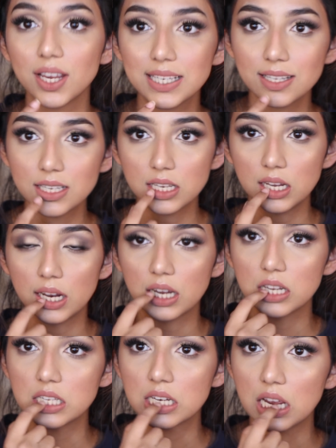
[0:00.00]
guys can see,
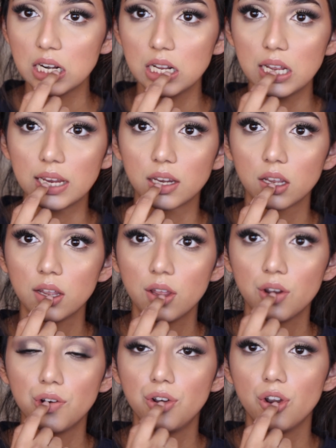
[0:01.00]
like, it's kind of like
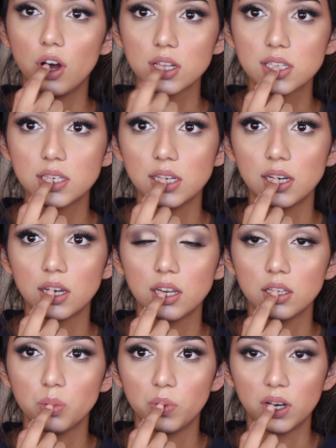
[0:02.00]
not sitting
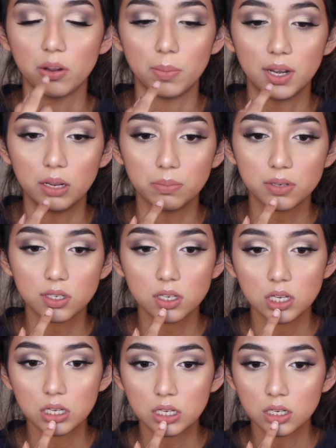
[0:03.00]
in the middle of my
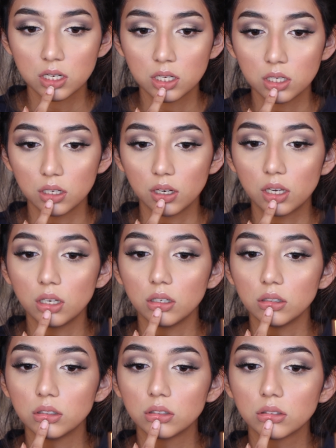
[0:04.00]
lips, like here.